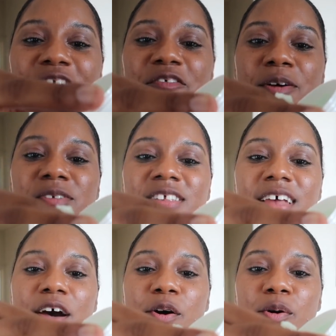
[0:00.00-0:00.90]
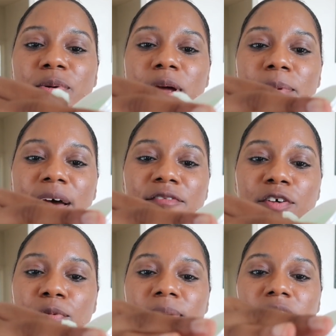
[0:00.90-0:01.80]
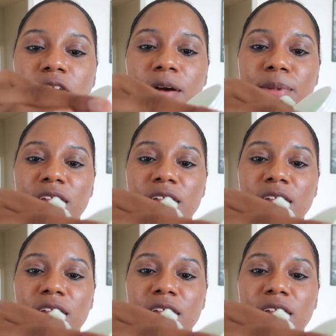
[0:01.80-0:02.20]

so if I'm just at home and I'm not filming or I'm